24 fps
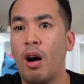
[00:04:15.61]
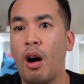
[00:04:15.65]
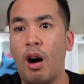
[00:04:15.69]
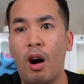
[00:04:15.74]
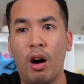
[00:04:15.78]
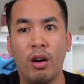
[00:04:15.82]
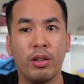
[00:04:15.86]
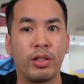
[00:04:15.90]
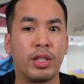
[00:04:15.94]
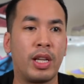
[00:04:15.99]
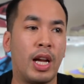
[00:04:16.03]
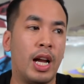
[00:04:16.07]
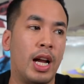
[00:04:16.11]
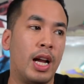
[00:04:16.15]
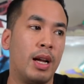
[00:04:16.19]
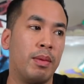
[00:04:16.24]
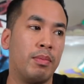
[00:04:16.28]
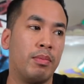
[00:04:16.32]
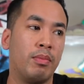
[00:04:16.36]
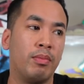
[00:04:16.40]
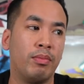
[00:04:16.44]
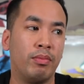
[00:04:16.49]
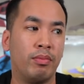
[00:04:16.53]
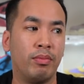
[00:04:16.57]
all
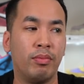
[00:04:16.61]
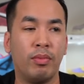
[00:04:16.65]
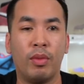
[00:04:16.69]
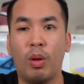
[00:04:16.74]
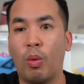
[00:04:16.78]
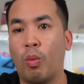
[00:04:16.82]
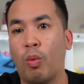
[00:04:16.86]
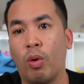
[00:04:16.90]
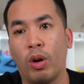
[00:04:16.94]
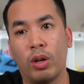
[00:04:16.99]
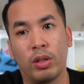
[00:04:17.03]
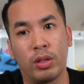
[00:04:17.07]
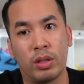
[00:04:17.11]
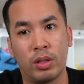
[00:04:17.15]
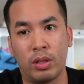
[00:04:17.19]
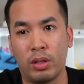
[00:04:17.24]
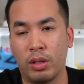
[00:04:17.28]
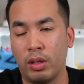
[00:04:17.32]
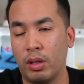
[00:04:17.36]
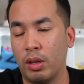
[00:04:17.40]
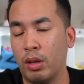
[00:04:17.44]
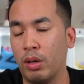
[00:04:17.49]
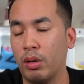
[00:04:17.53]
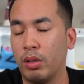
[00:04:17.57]
time the
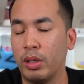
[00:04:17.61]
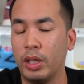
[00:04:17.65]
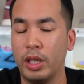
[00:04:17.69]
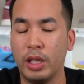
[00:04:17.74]
worst you know